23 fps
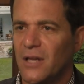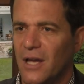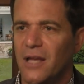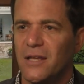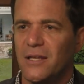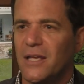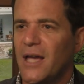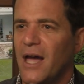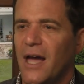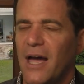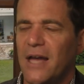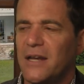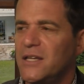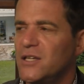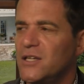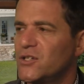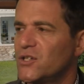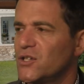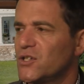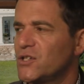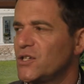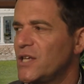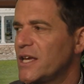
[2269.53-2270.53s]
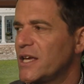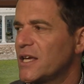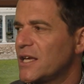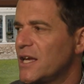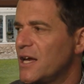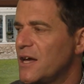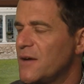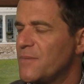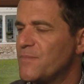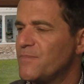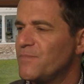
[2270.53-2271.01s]
yeah, and he's just like,
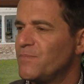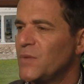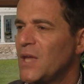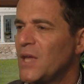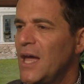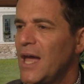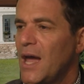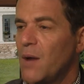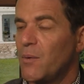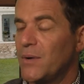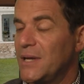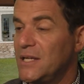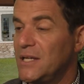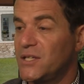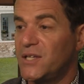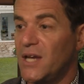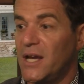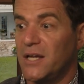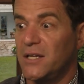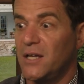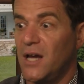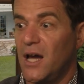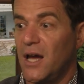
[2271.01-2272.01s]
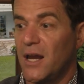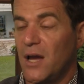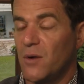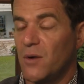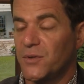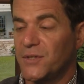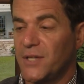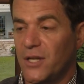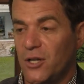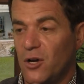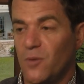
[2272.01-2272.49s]
and when he signed on, I
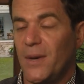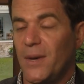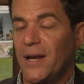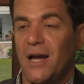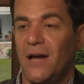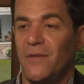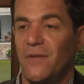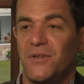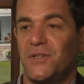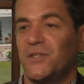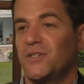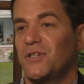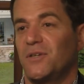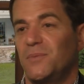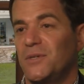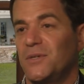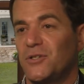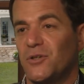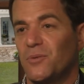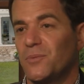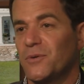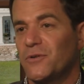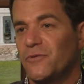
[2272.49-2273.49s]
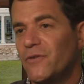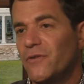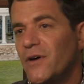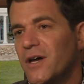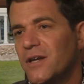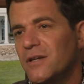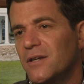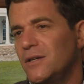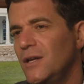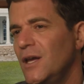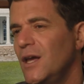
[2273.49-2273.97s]
was like, "Oh my God, this is gonna be so much
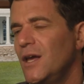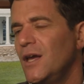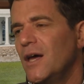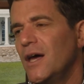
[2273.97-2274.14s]
fun!"